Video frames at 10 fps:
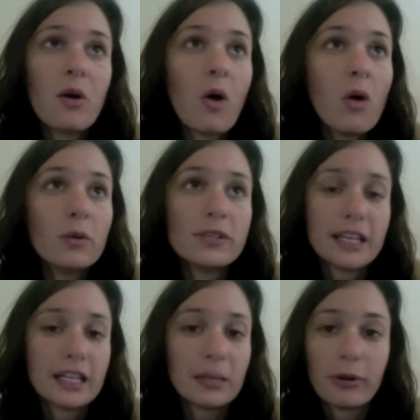almost
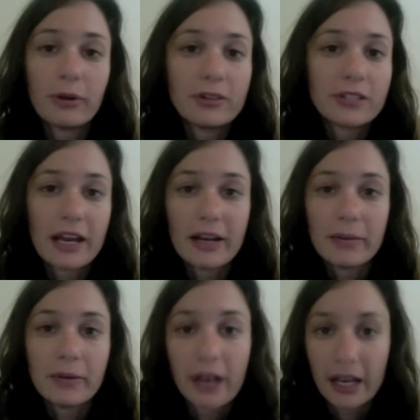any produce item,
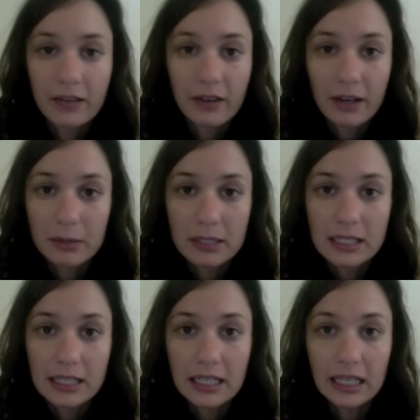you're getting vitamin
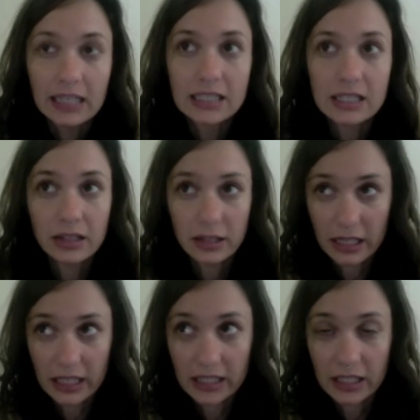C. It's
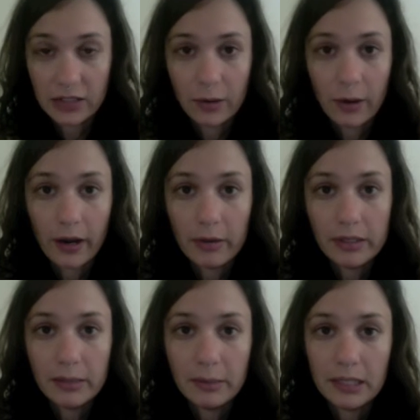the easiest requirement
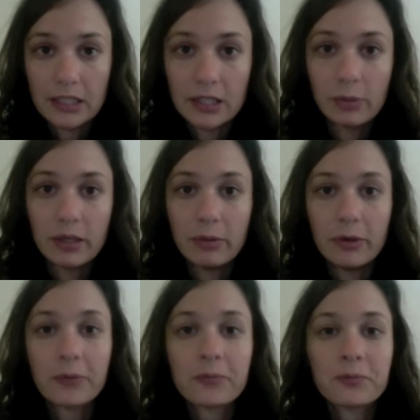to meet, so
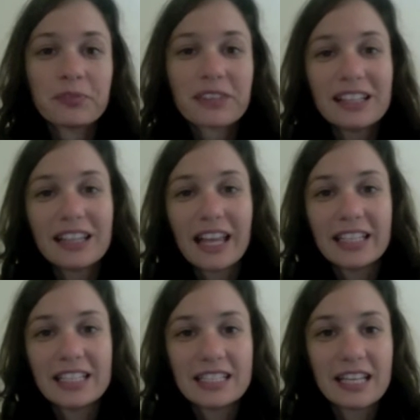people like
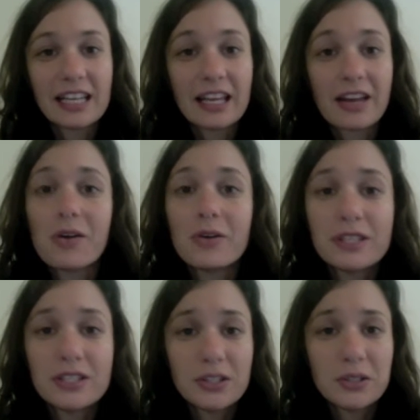to say like, oh,
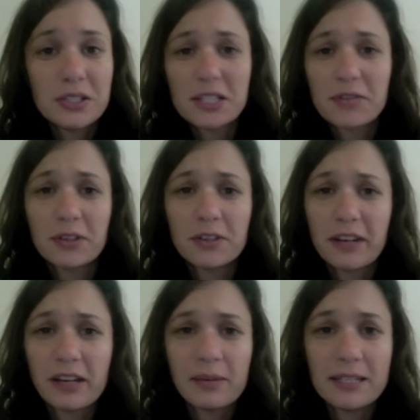this juice is full of
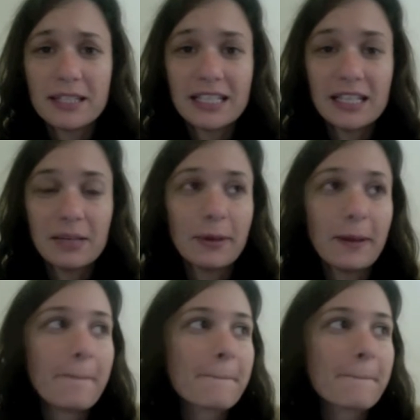vitamin C, but